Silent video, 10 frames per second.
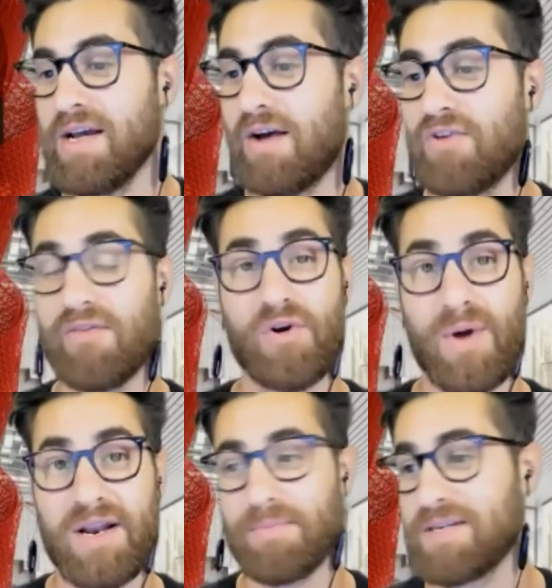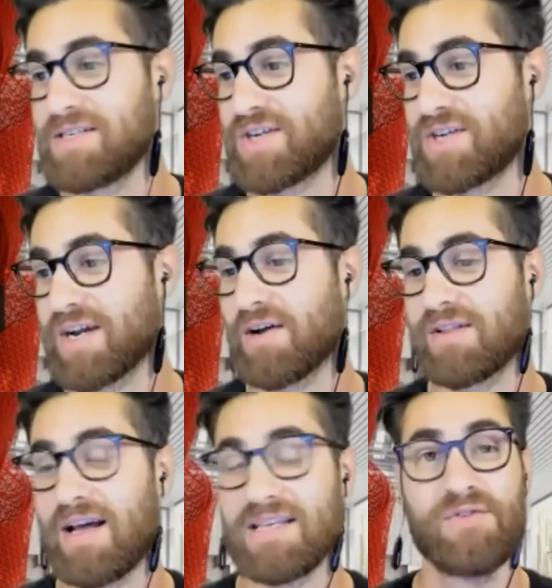If you haven't already, please check out
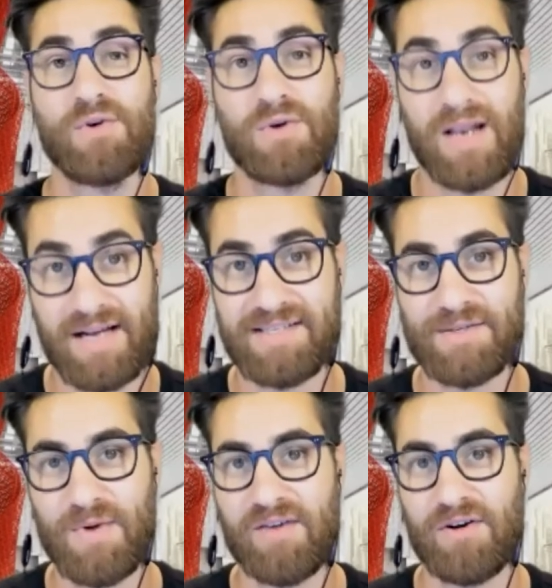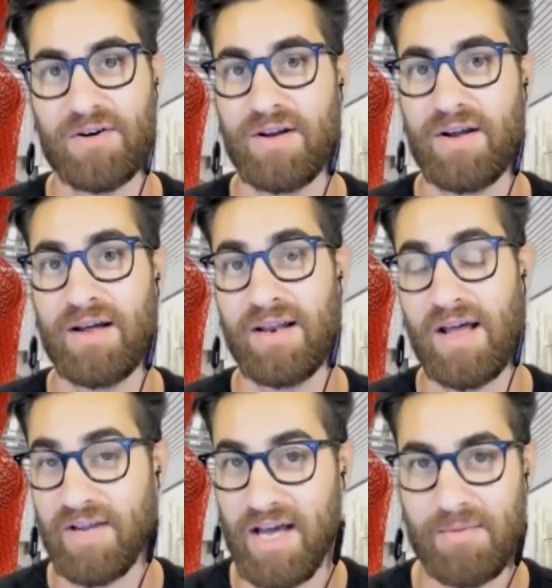the last few classes we have on uh,
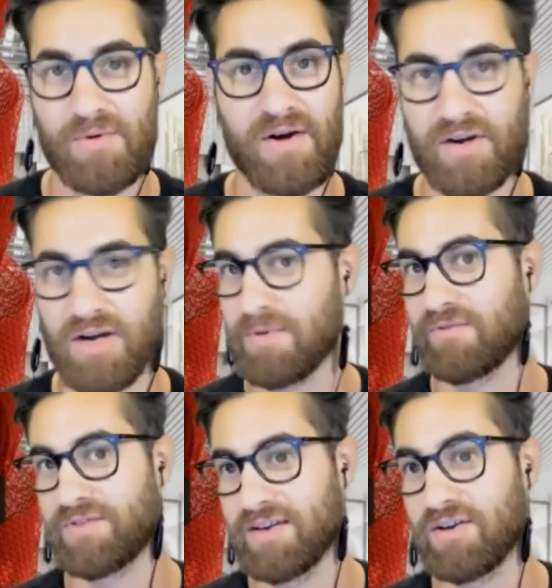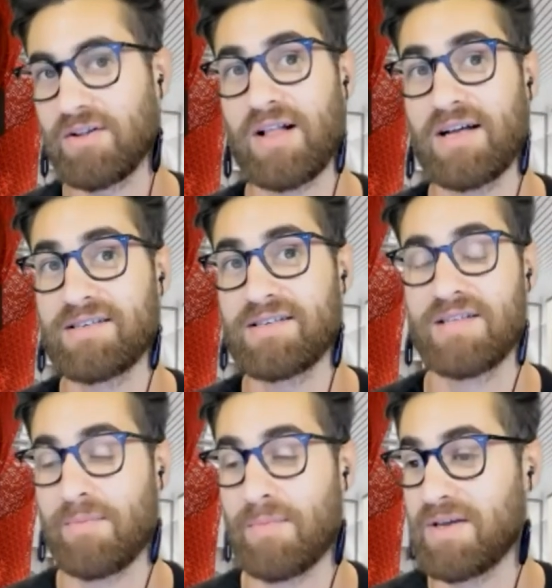Live Academy. We have a couple of technical classes
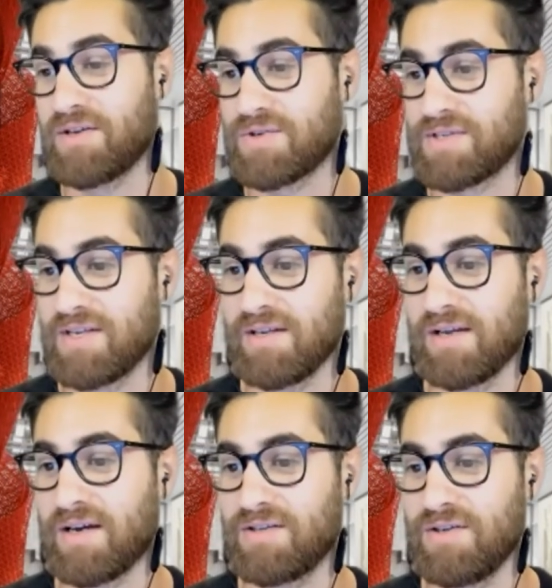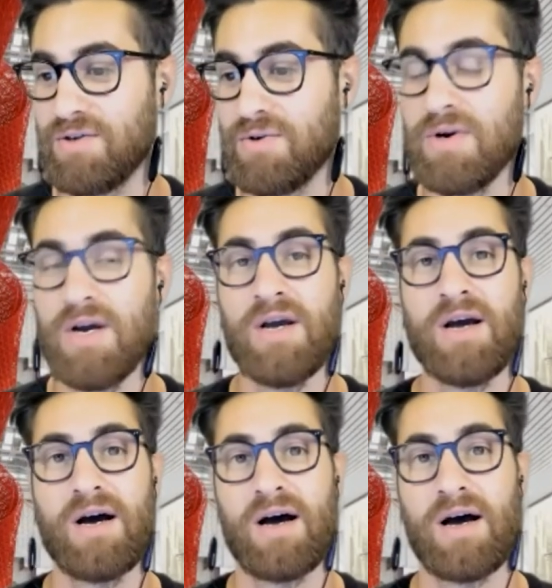that might be interesting uh, to you.
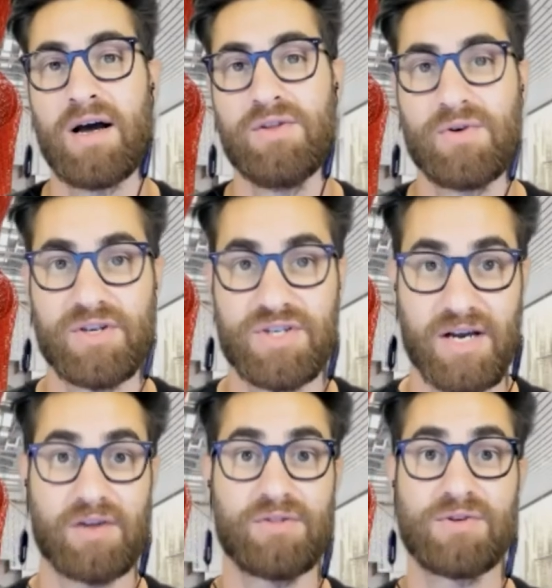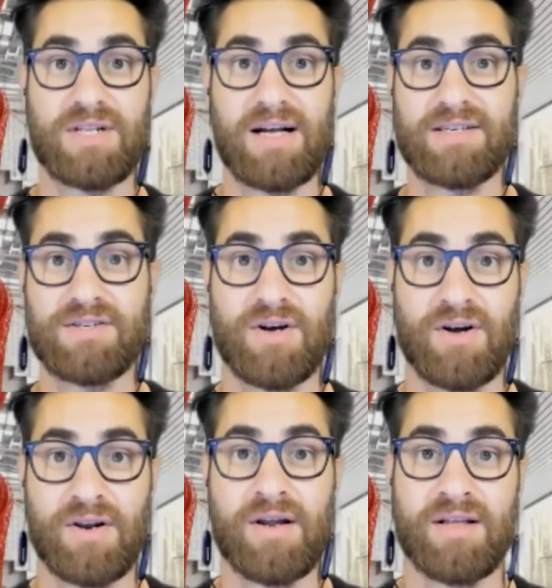Uh, you can check out those classes
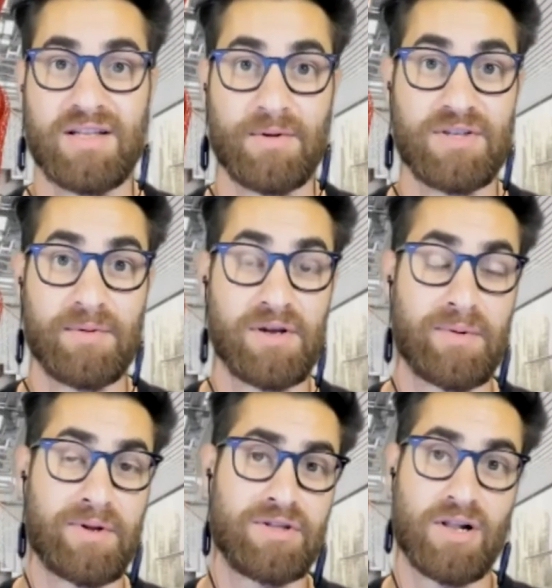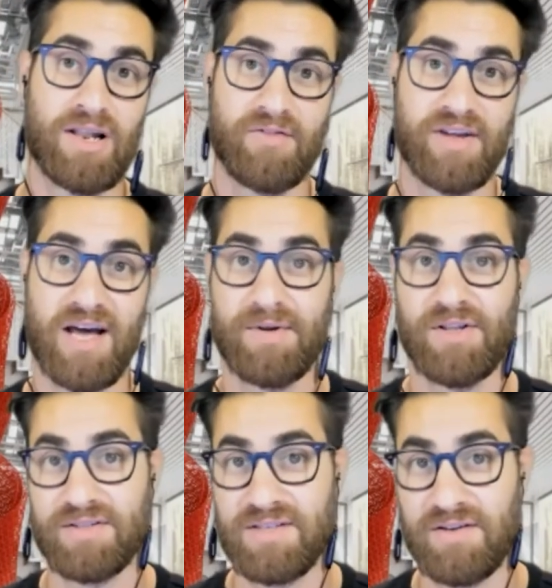on
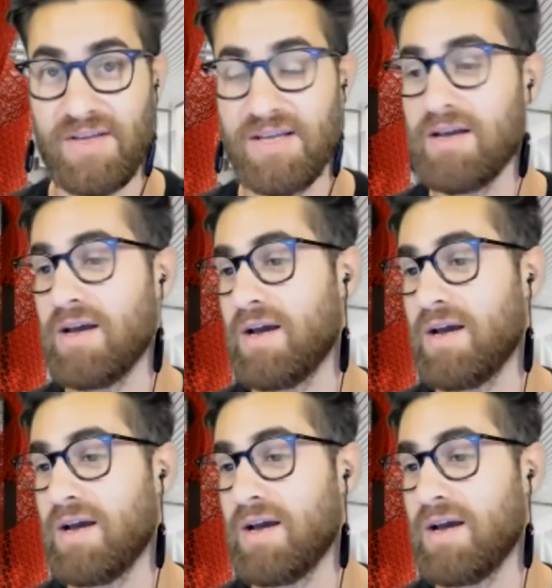www.liveacademy.tv.